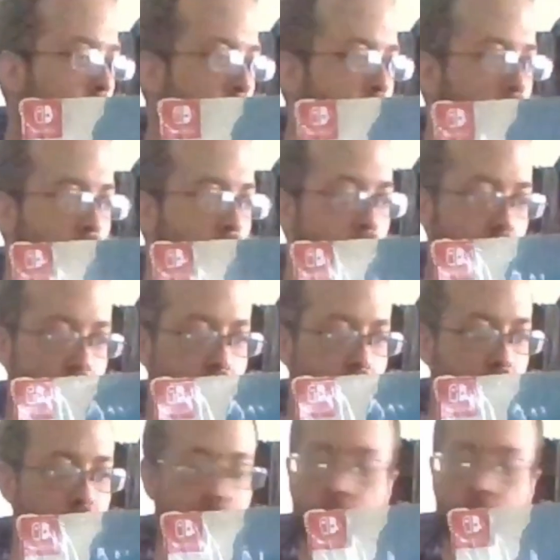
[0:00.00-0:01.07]

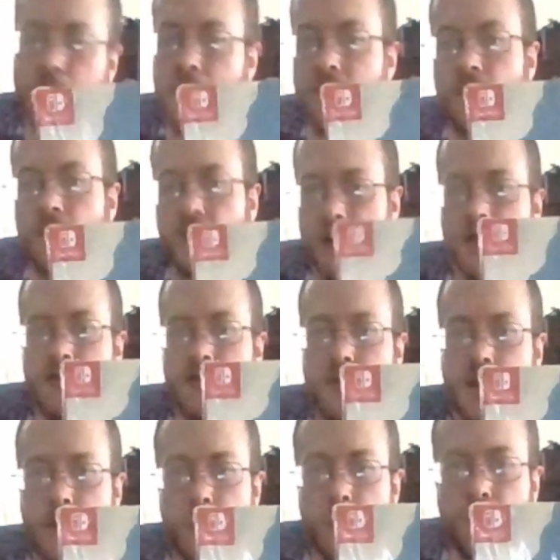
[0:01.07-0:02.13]
Thankfully, this digital
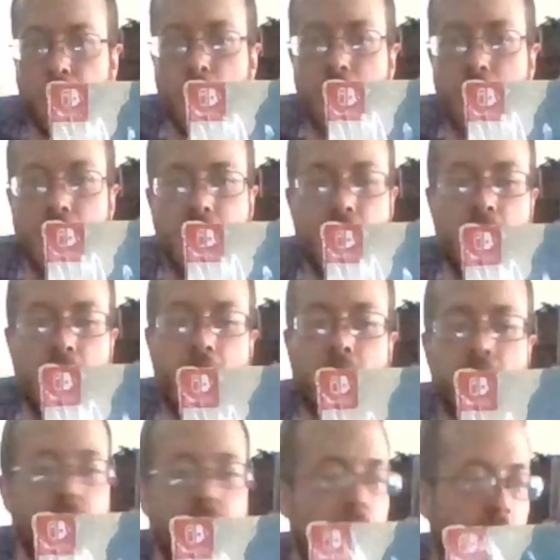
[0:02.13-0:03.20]
game was worth it,
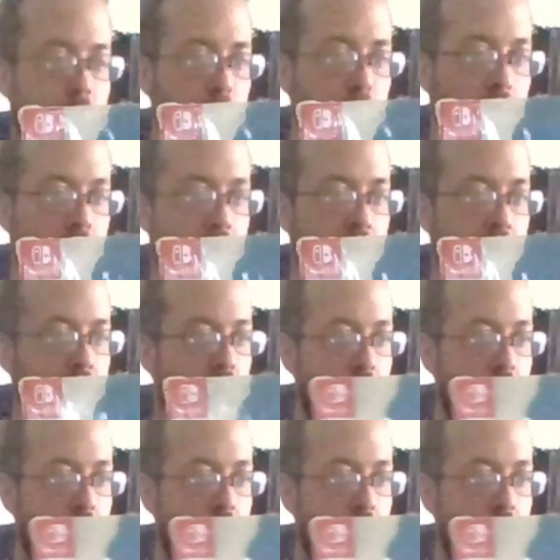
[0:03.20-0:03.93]
and it gave me